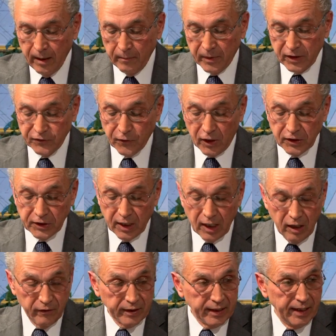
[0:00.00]
But as far as the
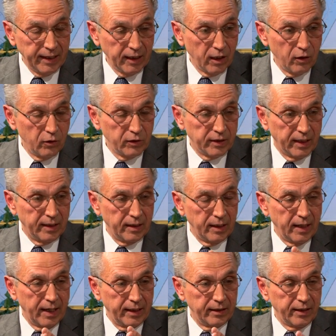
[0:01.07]
hurricane goes and
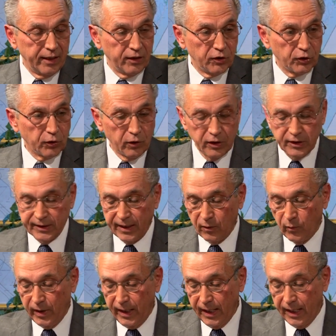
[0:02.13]
the insurance
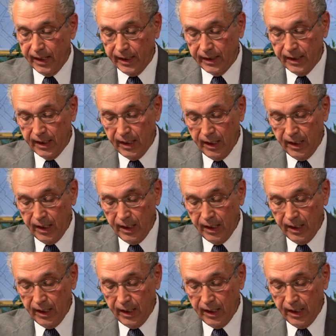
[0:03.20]
that we had